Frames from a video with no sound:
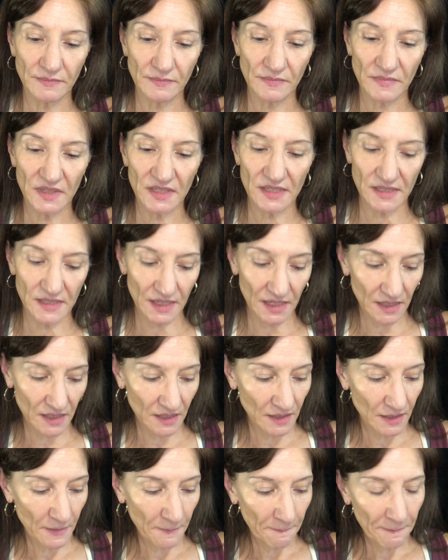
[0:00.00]
stick
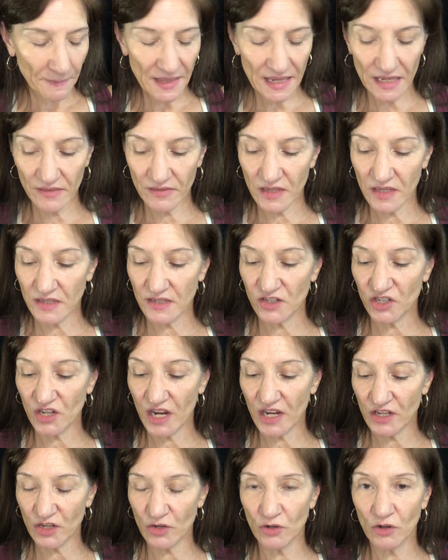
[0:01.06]
in the
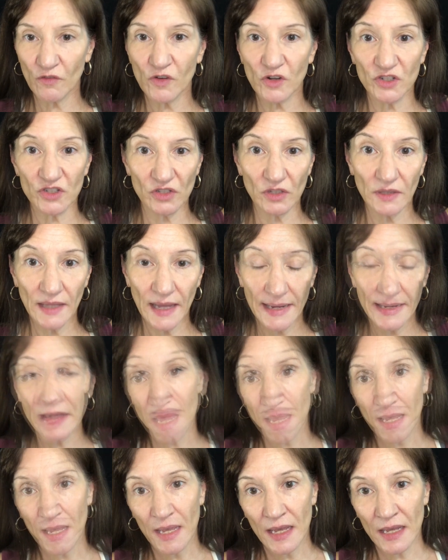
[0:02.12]
shade Universal Light.
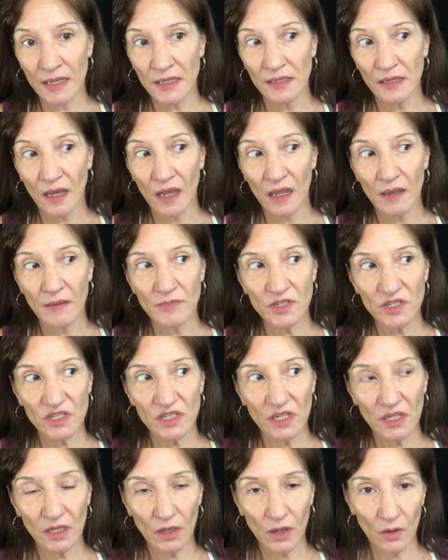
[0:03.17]
And I am just
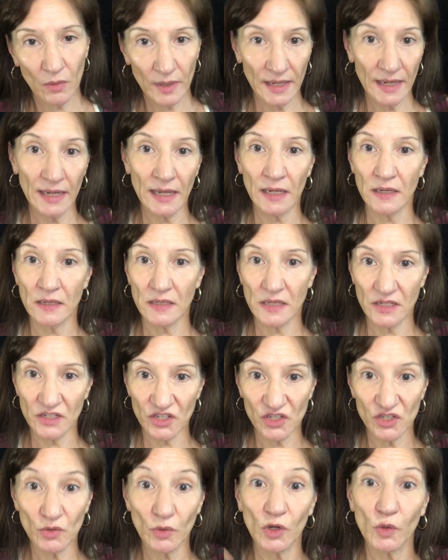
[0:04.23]
gonna go in and
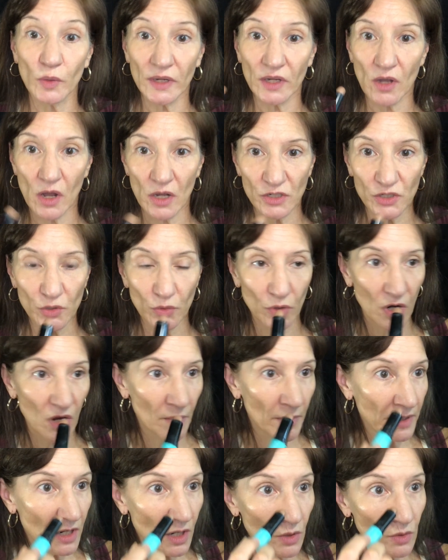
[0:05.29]
just do a quick contour on
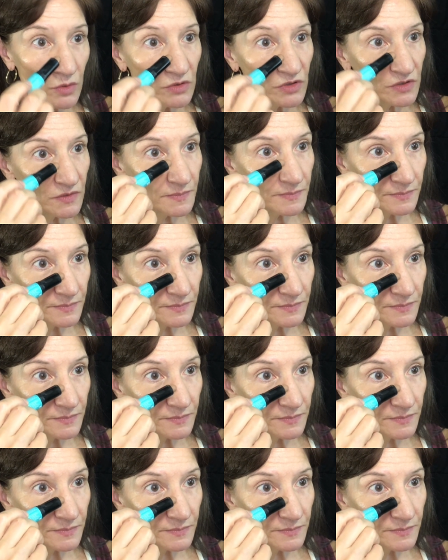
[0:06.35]
my nose.